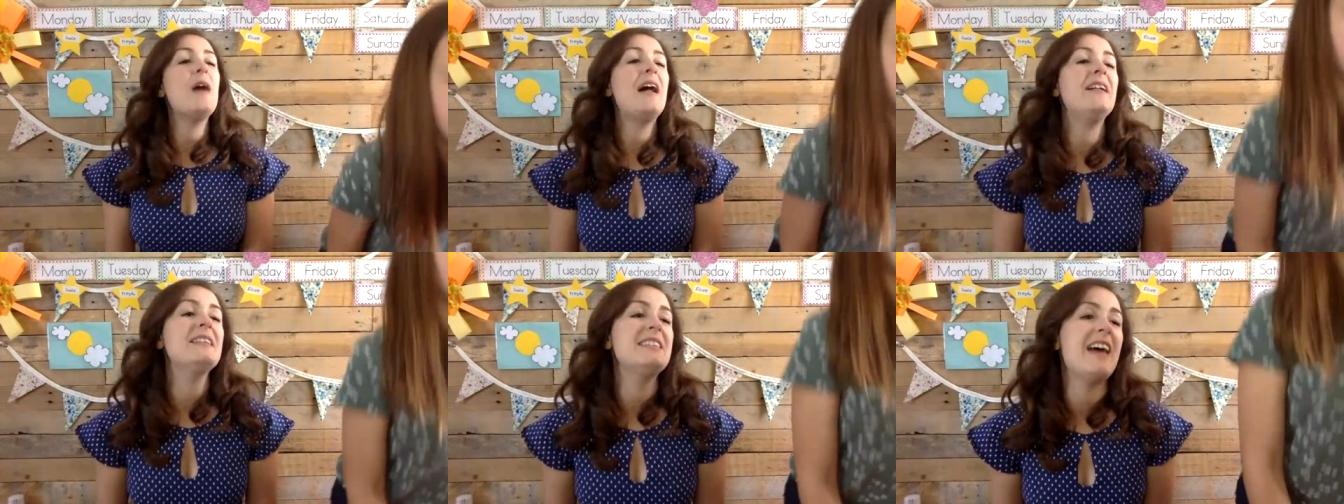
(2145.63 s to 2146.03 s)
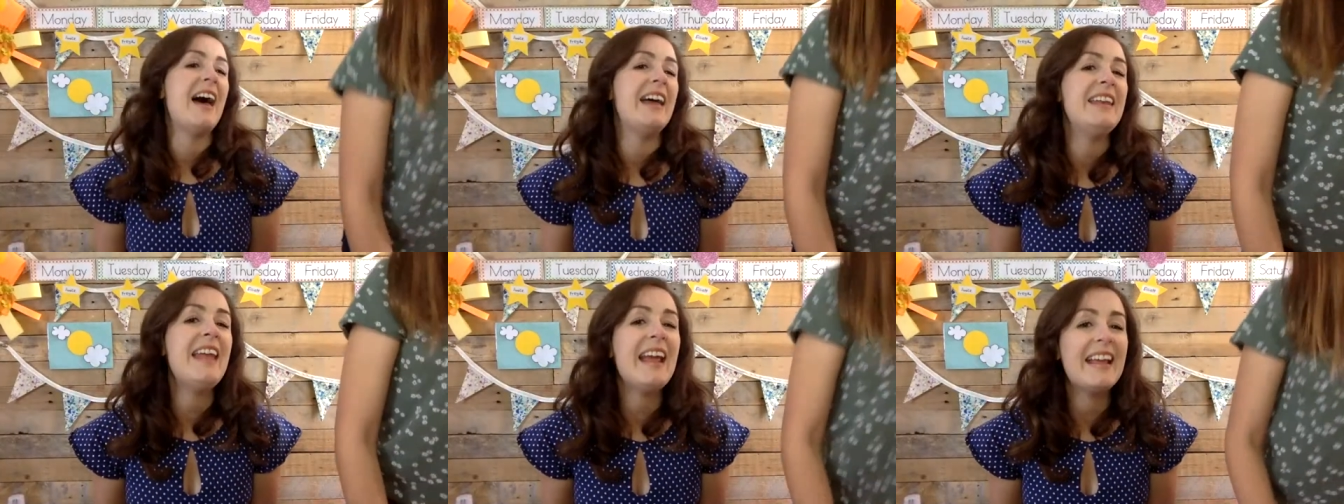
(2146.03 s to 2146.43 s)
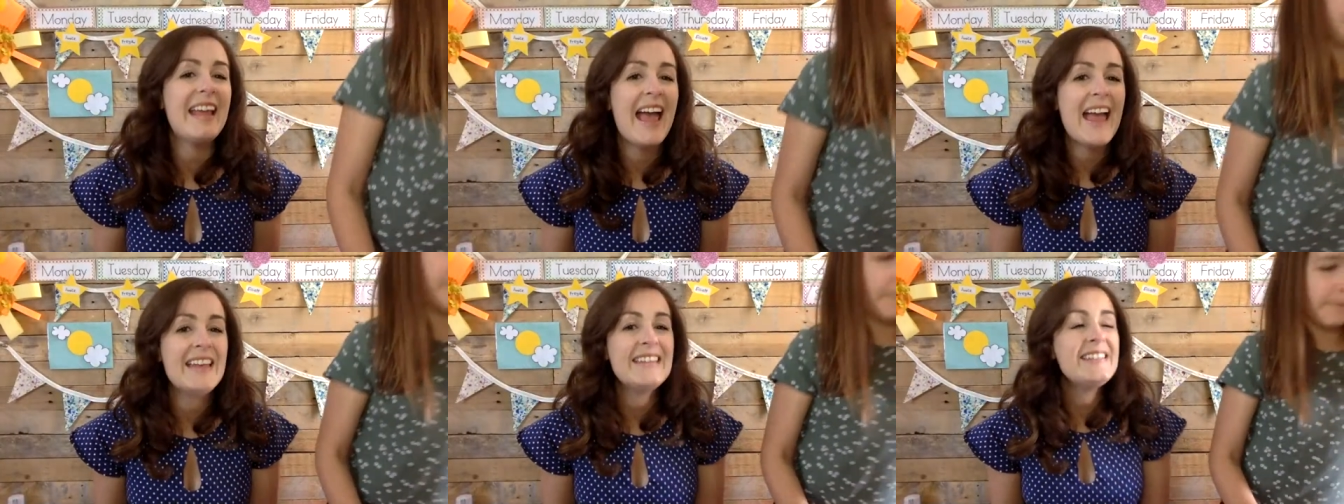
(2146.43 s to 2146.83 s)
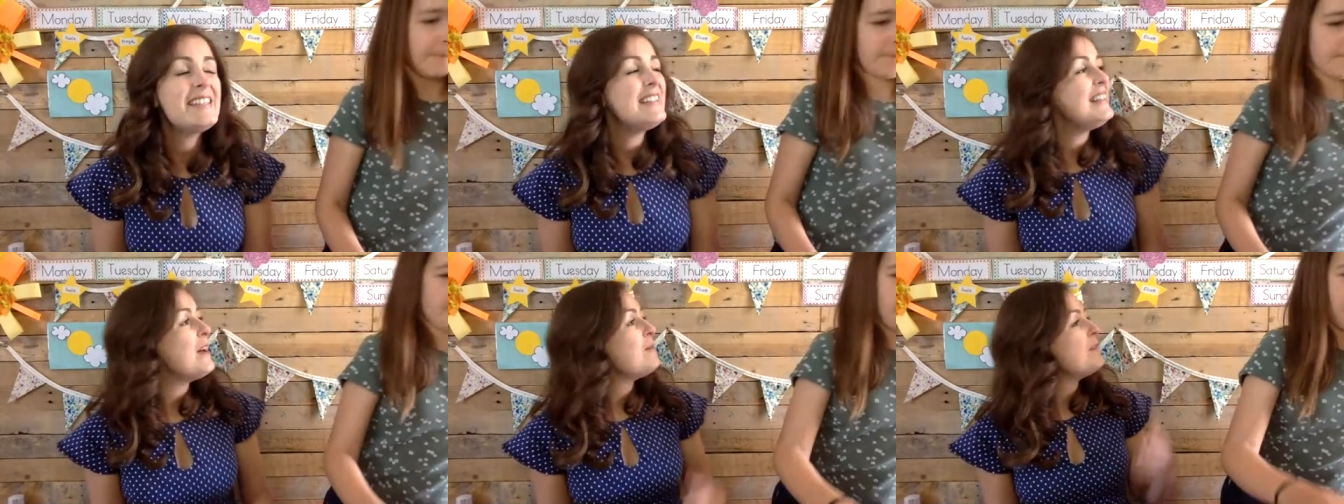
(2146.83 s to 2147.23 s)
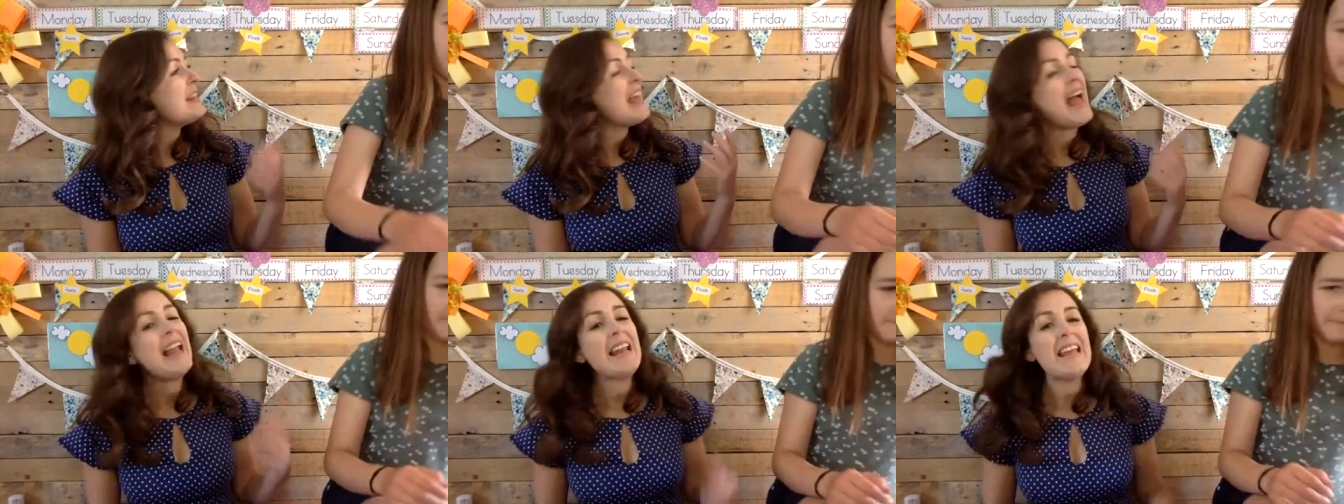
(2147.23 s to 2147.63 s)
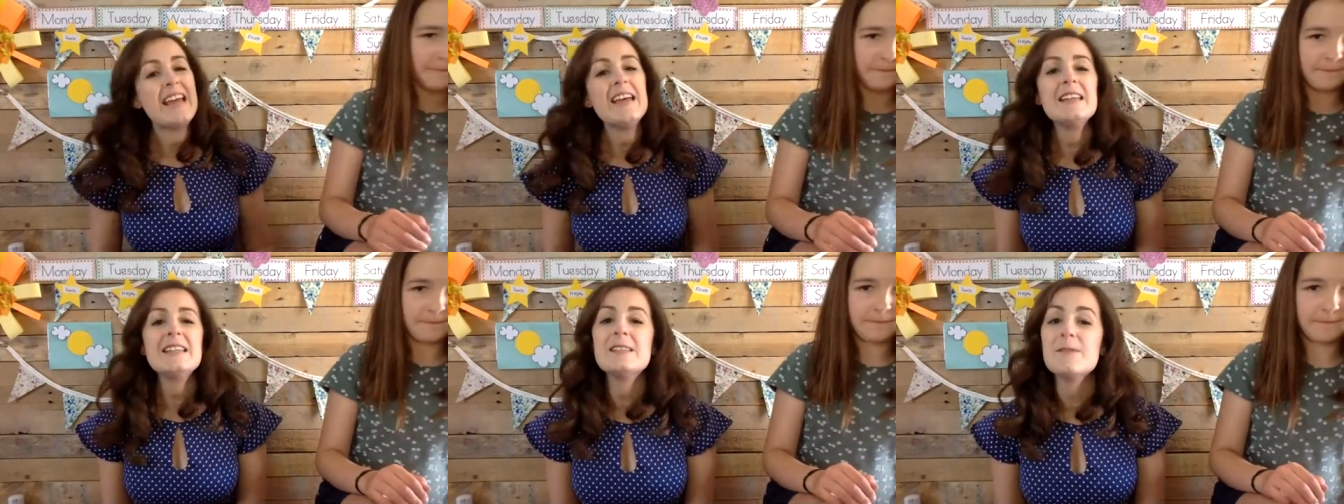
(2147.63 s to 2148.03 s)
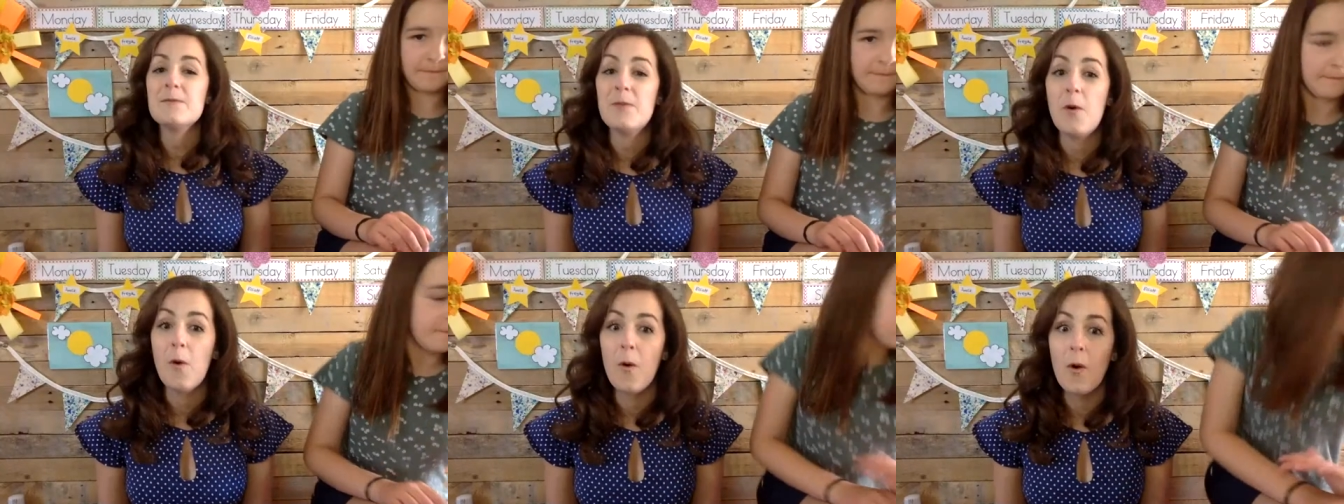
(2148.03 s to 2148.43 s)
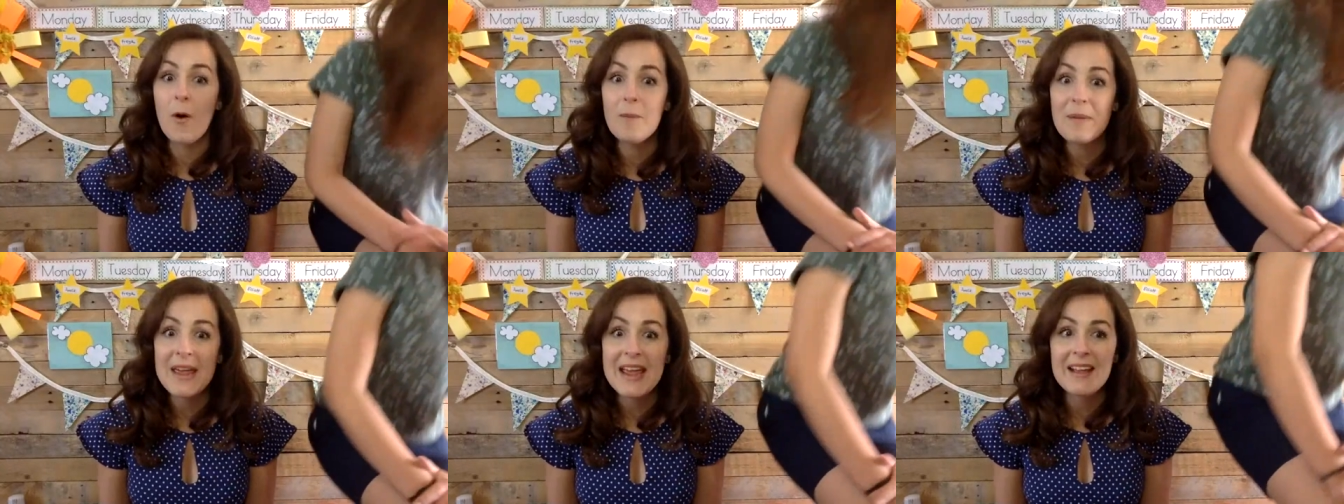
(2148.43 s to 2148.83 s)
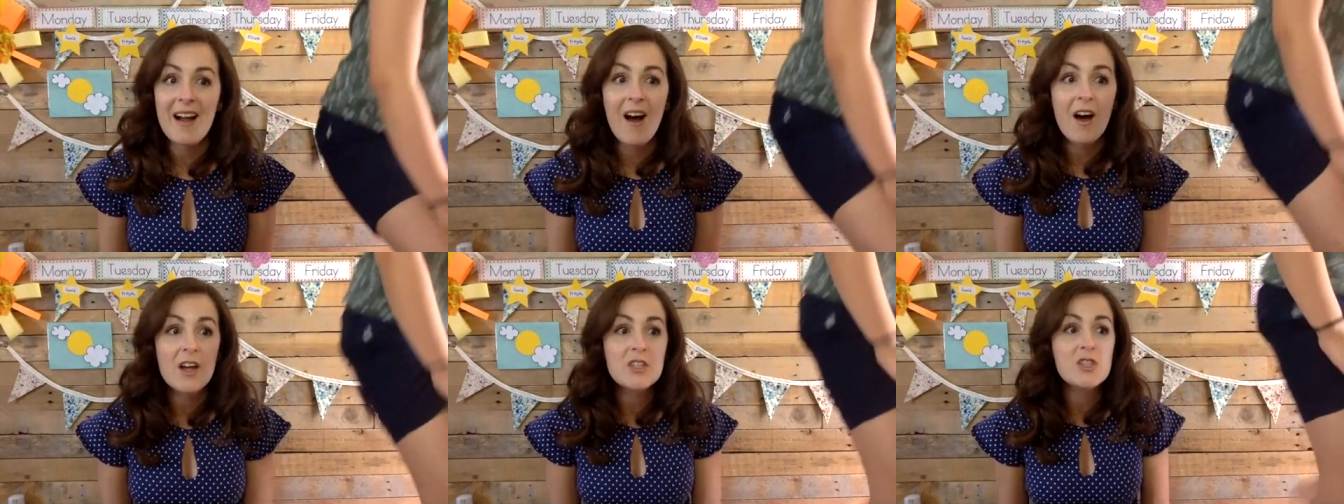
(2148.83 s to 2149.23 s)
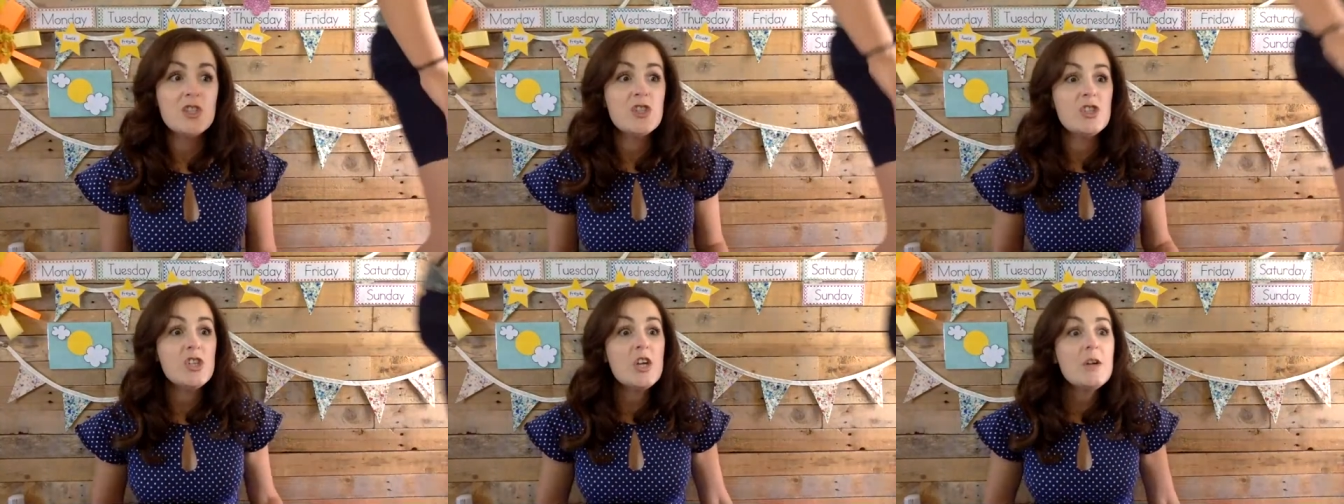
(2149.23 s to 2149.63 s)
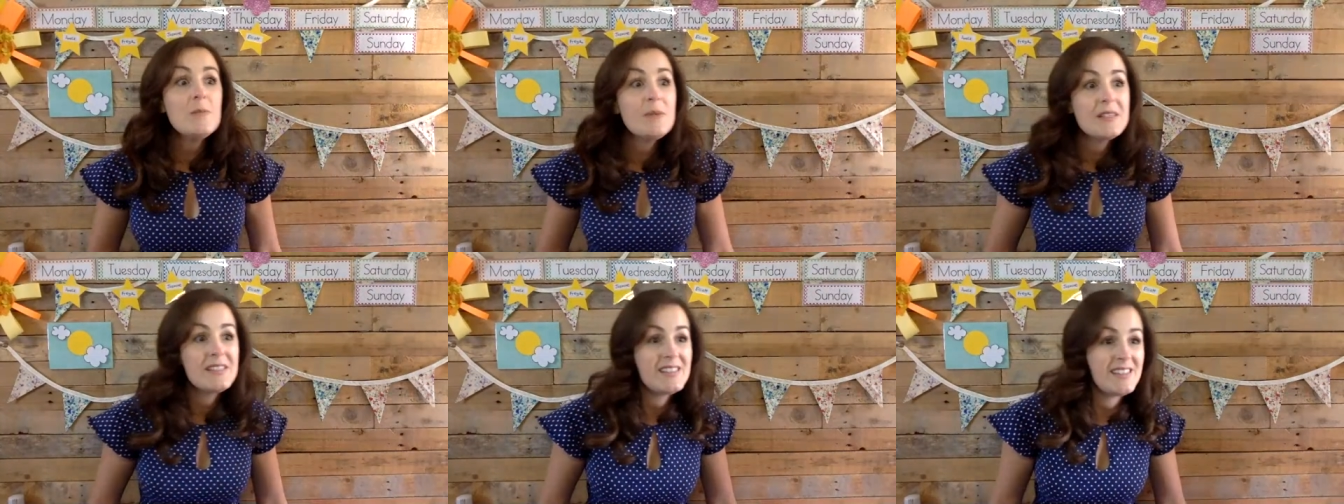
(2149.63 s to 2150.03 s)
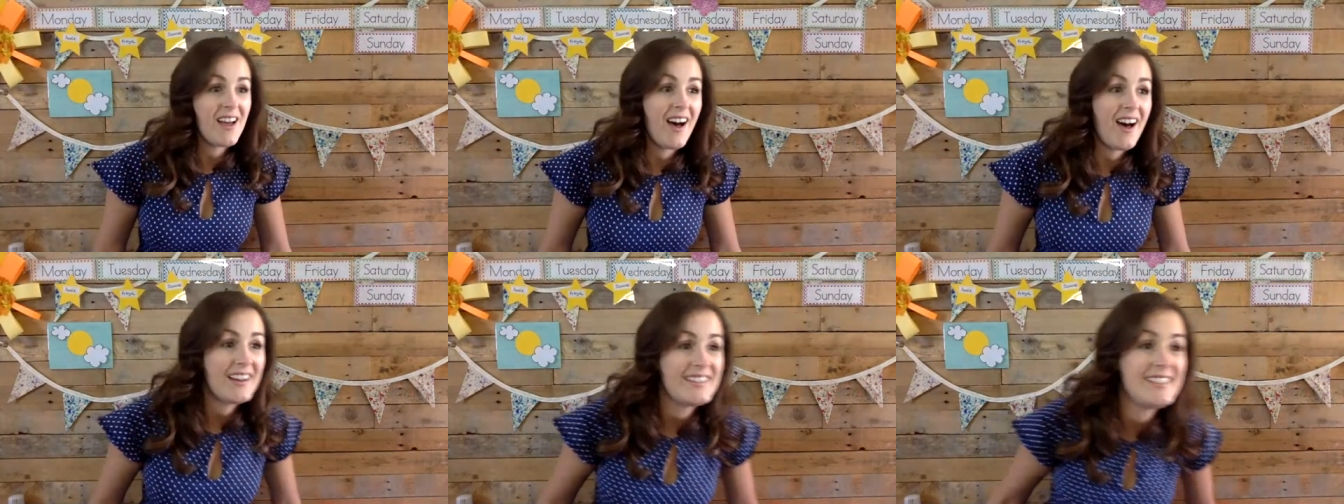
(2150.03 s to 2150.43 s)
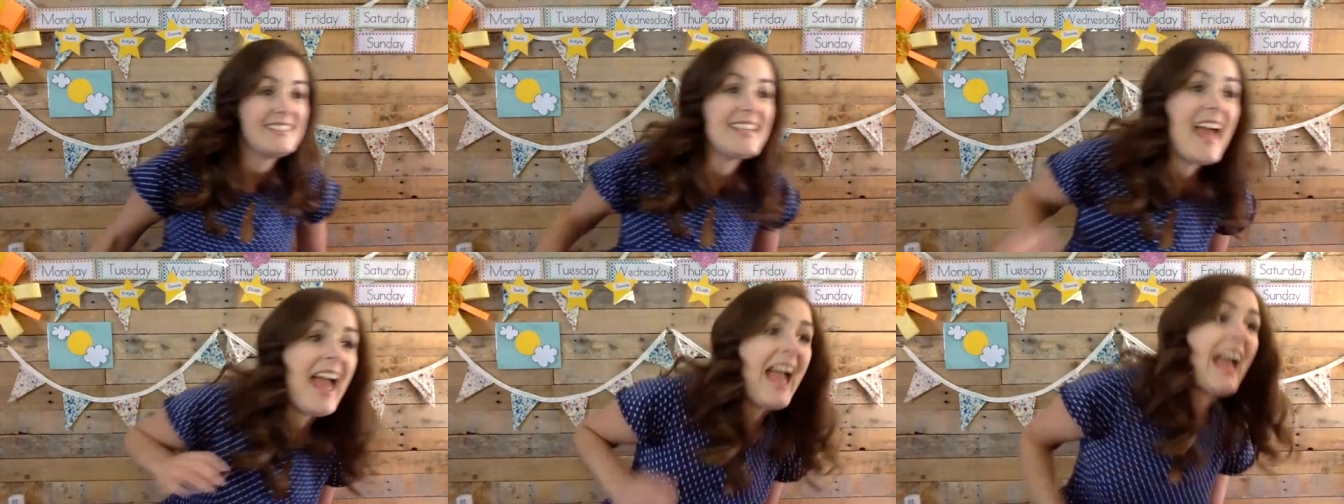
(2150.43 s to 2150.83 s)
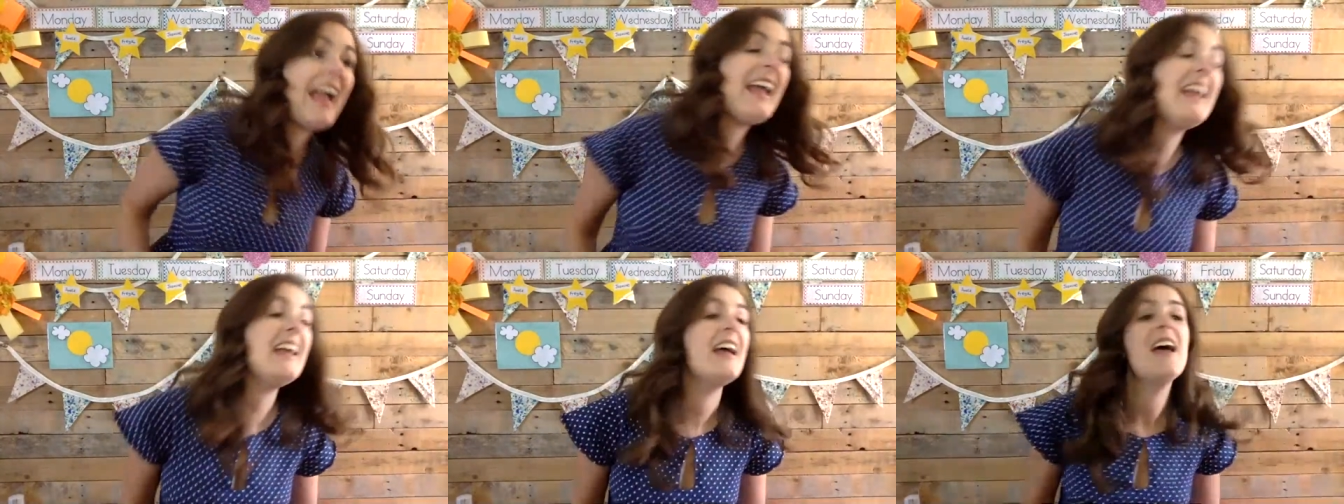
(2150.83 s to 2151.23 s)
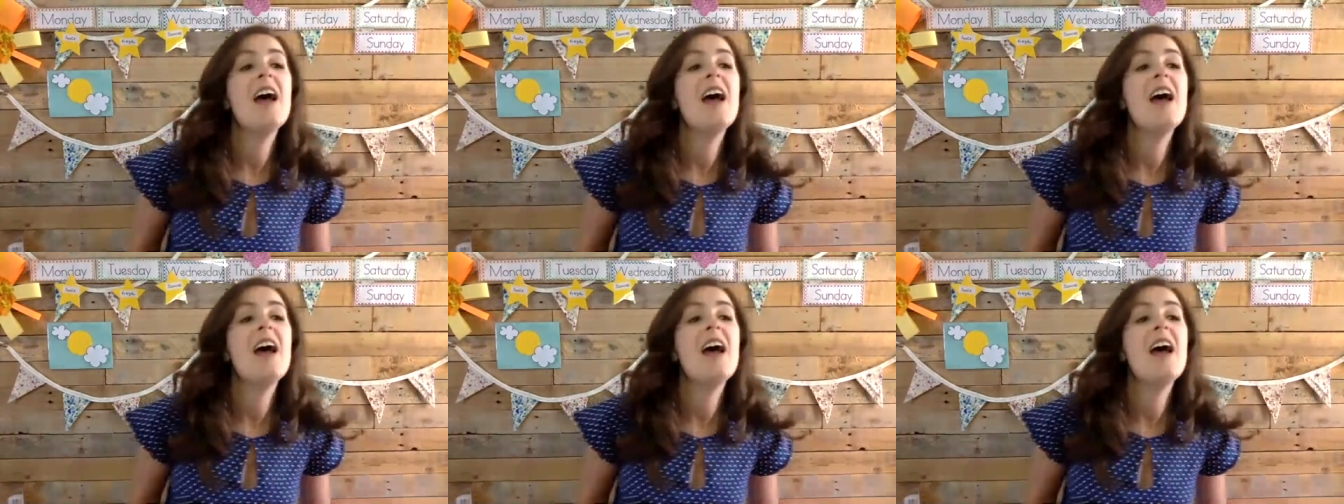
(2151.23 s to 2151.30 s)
well done again to lovely Elliot for being our superstar today.